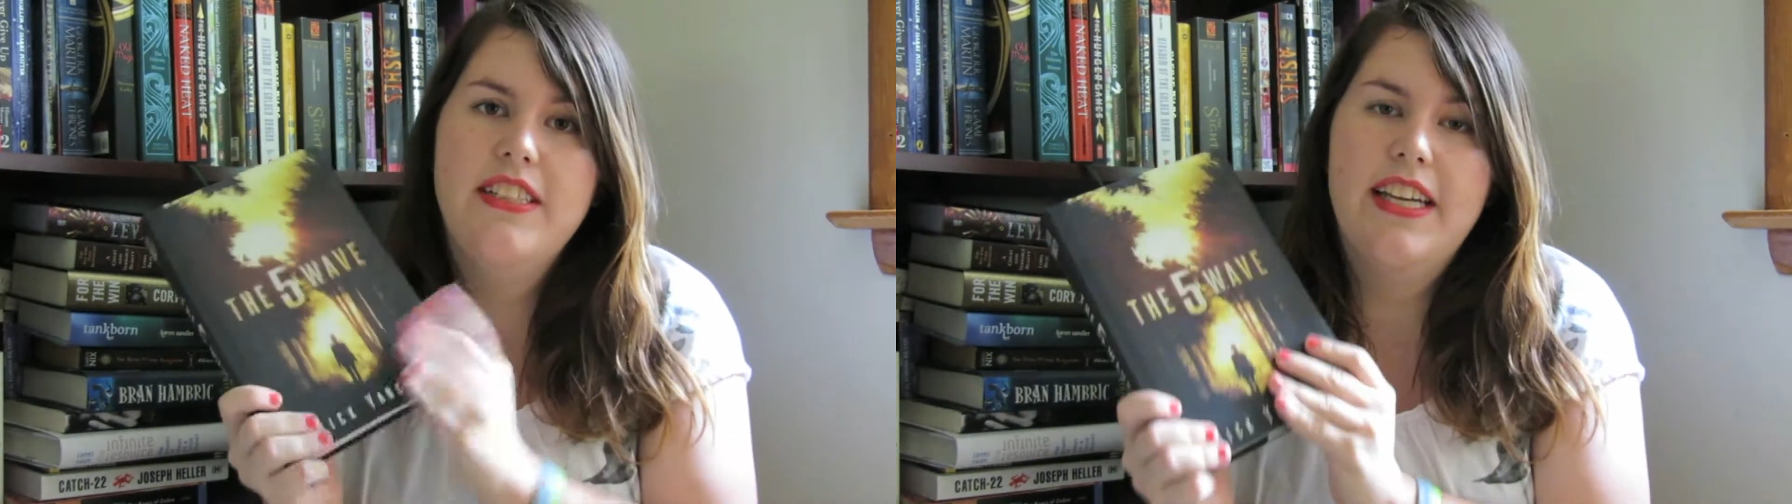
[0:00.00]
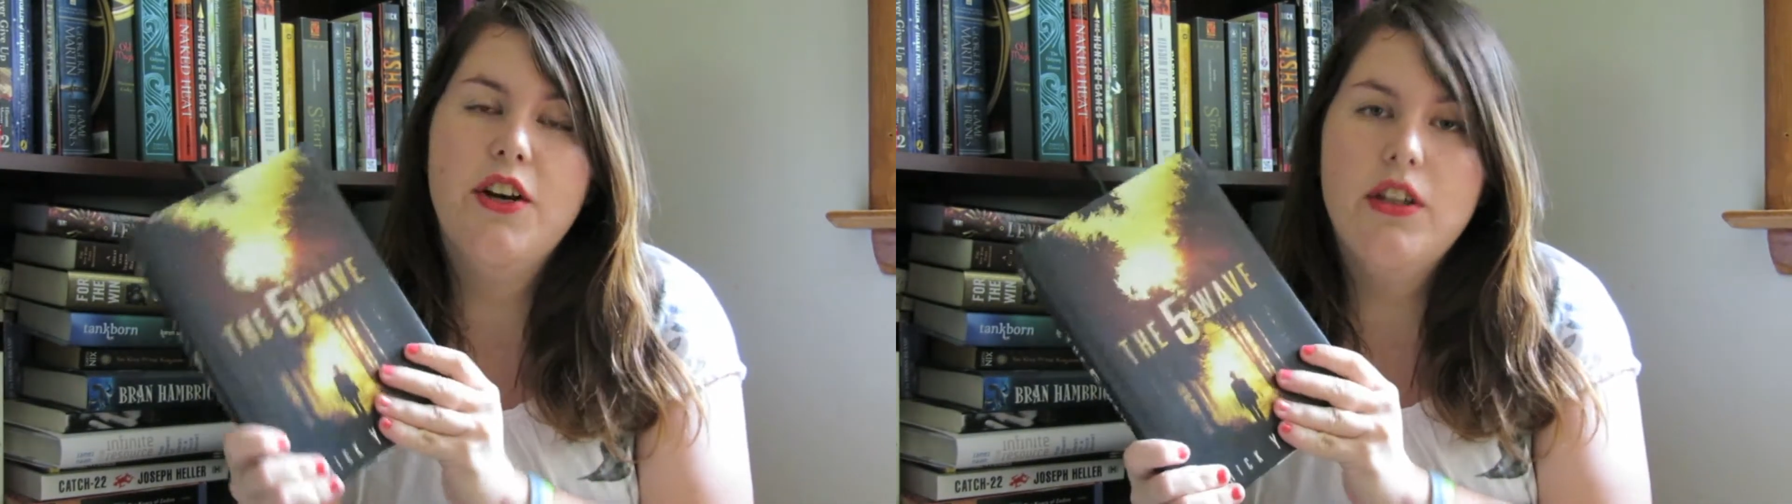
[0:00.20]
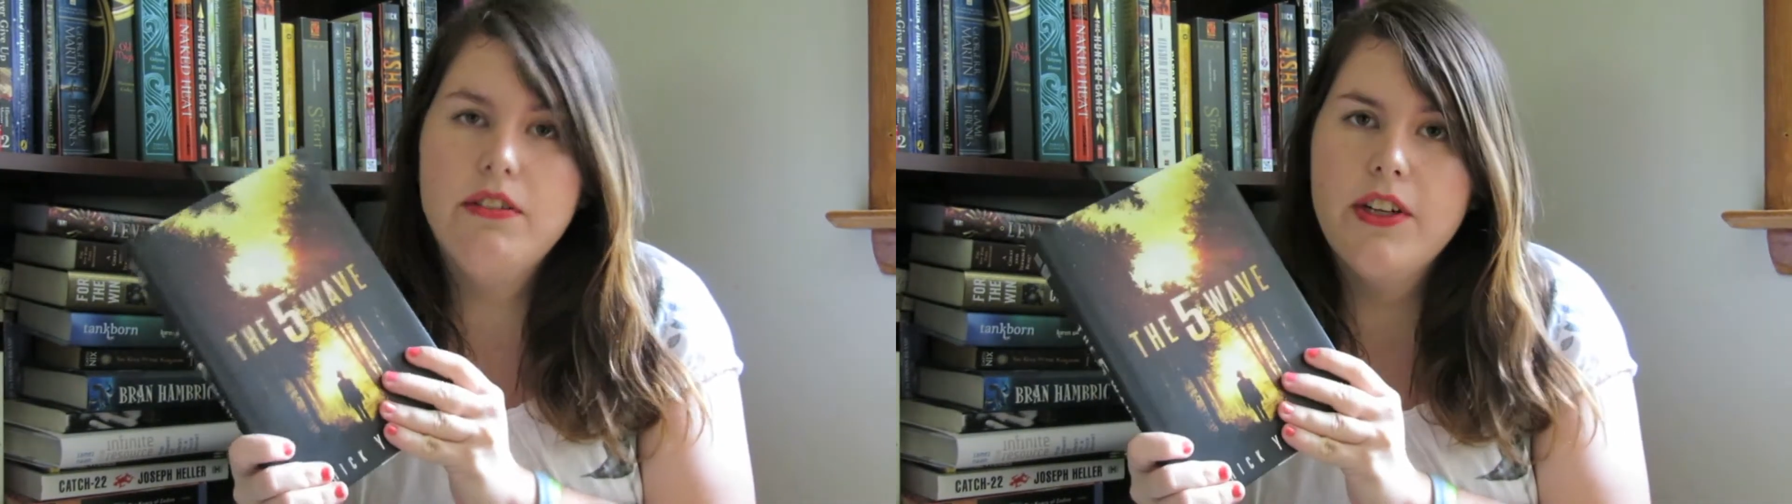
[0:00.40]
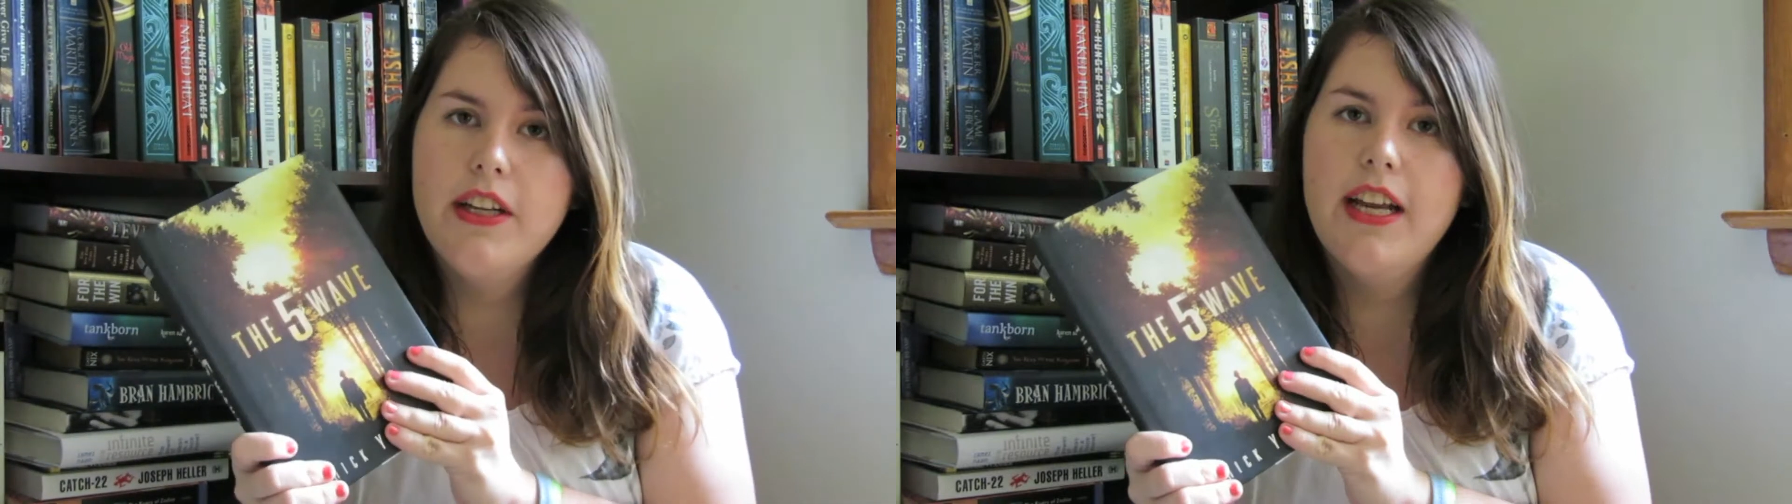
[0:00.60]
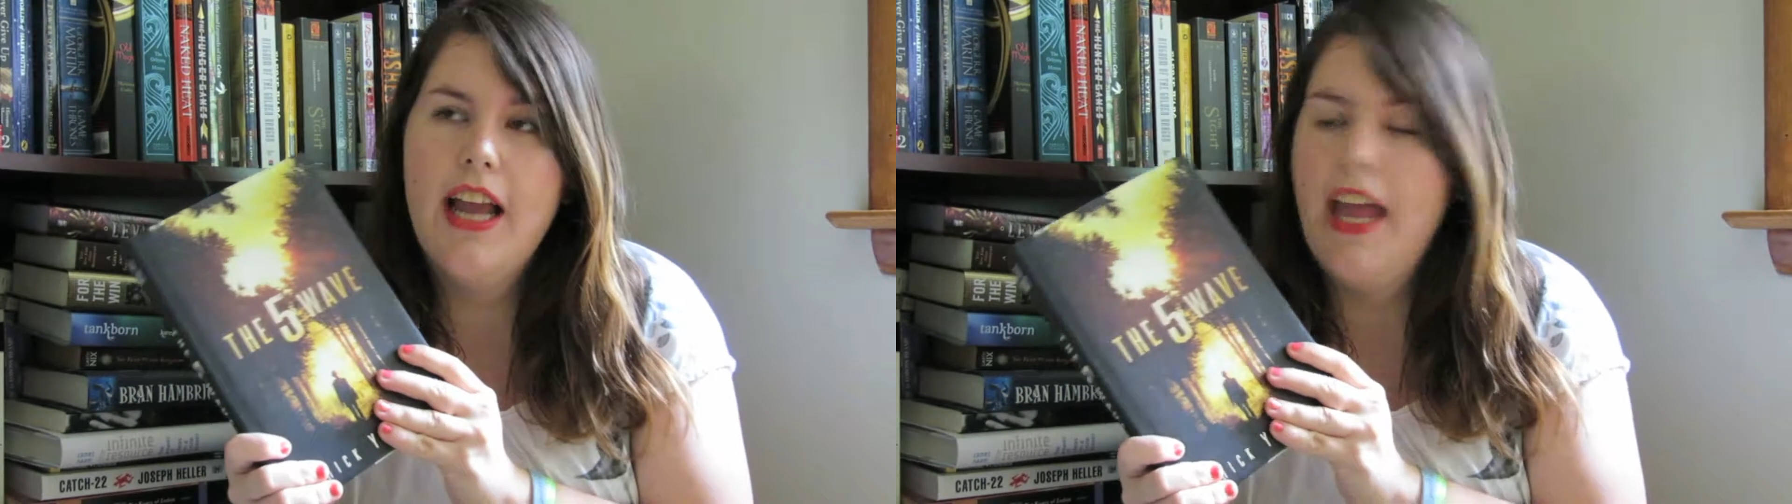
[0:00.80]
to take
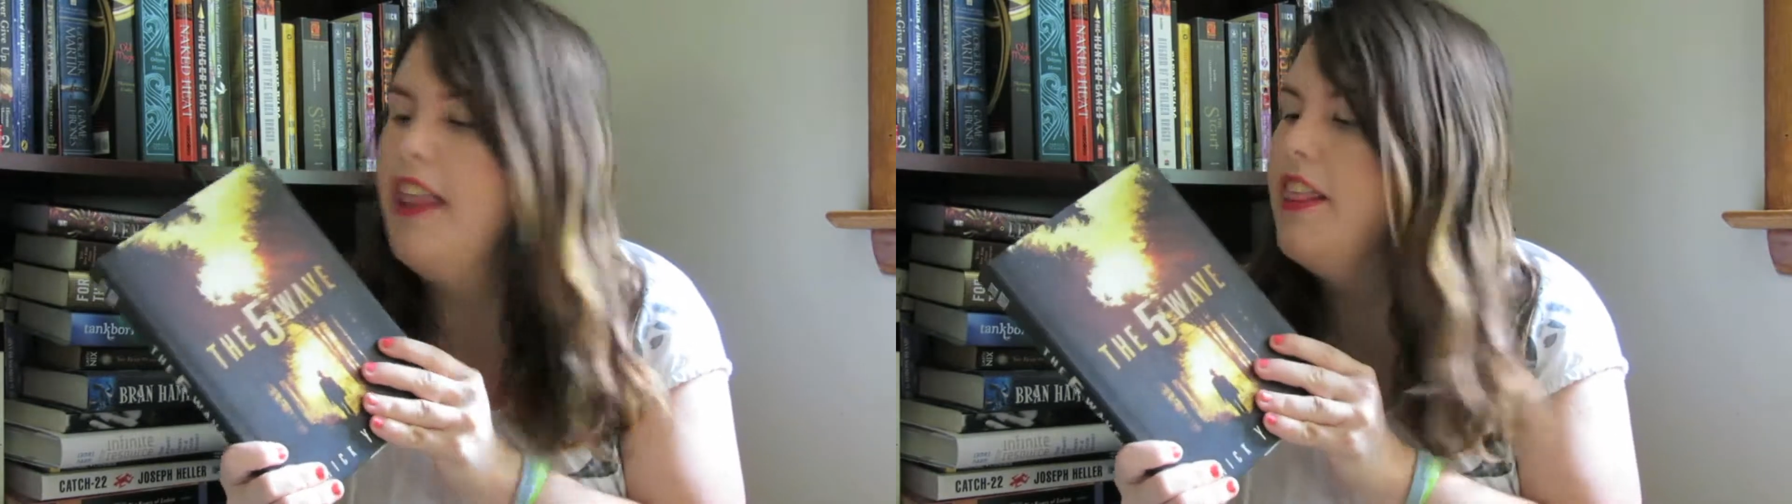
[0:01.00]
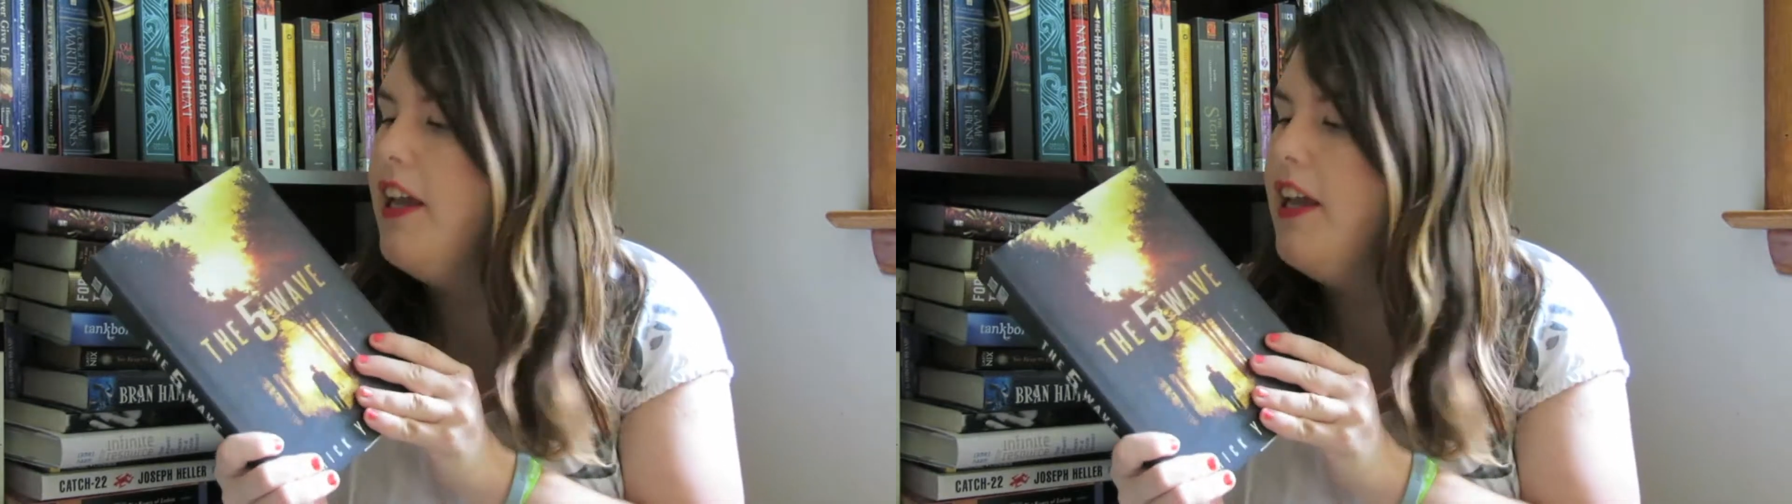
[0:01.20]
over and